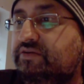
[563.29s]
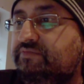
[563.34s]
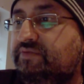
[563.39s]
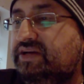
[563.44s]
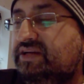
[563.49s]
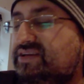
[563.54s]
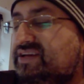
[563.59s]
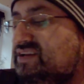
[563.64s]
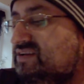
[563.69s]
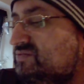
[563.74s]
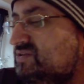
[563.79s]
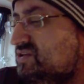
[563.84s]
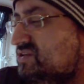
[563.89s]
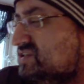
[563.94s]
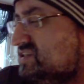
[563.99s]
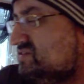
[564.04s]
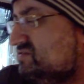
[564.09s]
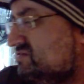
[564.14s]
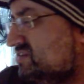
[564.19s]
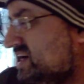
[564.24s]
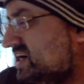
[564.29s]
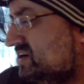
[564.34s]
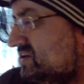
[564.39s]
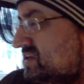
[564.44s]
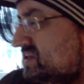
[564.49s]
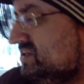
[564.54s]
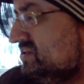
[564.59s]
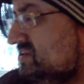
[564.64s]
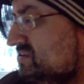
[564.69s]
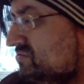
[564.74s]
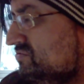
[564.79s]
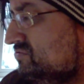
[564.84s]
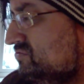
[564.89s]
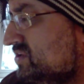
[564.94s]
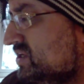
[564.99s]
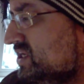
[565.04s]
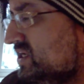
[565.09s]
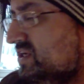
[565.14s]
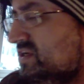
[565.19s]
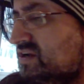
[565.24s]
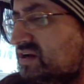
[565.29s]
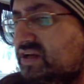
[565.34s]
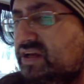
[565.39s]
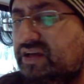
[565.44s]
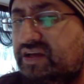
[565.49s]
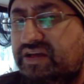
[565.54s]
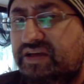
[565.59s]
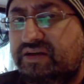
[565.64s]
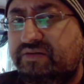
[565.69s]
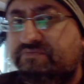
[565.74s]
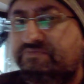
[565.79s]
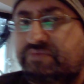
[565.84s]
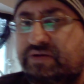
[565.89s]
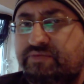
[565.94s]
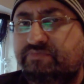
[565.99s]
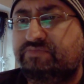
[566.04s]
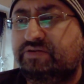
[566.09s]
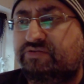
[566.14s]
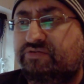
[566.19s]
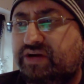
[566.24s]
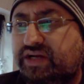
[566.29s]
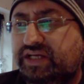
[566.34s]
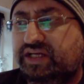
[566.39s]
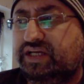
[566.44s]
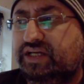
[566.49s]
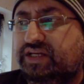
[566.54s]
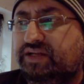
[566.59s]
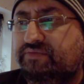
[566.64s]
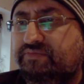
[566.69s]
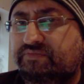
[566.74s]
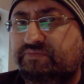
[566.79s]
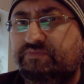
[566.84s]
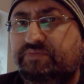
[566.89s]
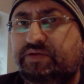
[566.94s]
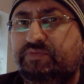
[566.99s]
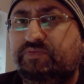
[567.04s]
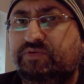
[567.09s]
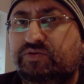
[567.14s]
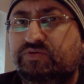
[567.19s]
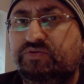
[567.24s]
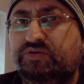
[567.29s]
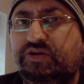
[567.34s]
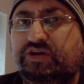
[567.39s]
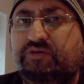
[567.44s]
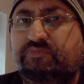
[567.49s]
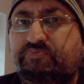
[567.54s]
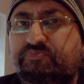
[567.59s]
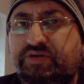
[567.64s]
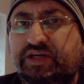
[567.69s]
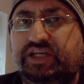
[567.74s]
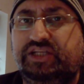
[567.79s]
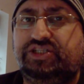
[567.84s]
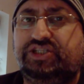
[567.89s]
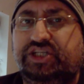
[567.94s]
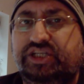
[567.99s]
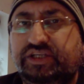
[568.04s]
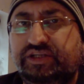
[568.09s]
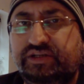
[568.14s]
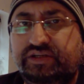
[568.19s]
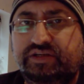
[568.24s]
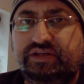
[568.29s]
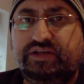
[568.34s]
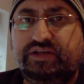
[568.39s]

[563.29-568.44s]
But, you know, when you're surrounded and you're freaking, like, being berated and people calling you a pigeon,